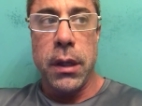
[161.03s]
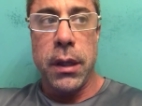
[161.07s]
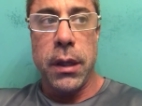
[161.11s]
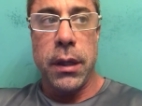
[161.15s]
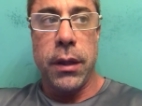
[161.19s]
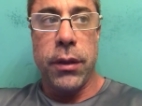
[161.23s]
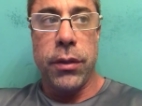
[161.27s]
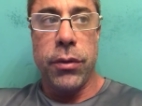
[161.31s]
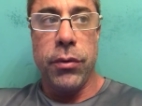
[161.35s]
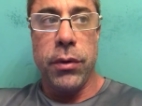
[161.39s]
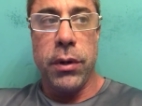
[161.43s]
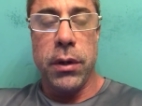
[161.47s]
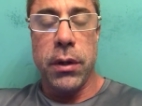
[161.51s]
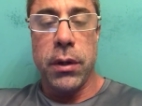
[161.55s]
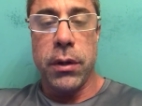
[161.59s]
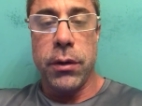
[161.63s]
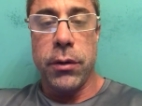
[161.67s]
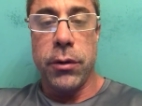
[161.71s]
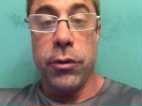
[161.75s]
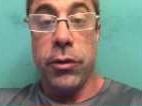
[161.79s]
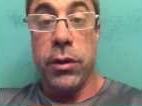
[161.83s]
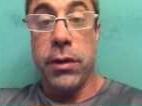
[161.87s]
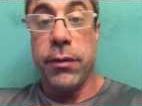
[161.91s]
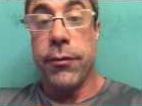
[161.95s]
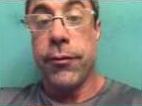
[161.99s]
at
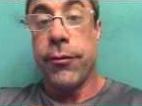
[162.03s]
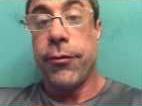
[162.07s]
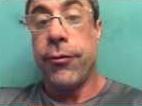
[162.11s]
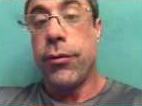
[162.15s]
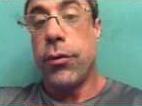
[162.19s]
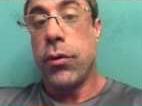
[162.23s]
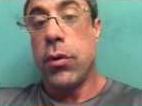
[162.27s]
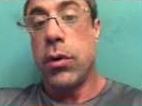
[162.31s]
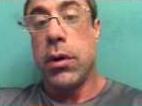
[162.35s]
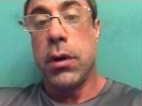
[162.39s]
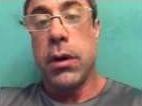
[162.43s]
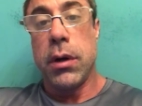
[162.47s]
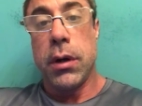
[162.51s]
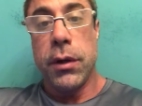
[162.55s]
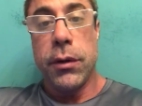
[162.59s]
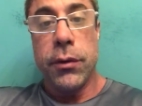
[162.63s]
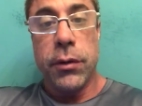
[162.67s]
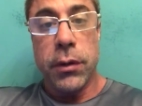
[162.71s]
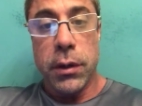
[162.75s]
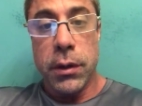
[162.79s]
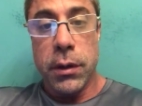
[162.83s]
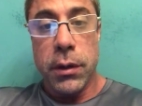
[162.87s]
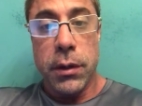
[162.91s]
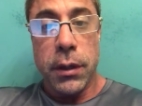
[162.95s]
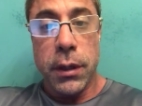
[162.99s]
300, even
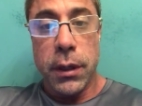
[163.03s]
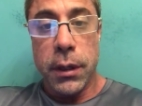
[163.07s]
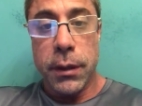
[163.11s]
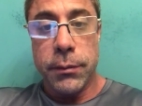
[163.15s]
400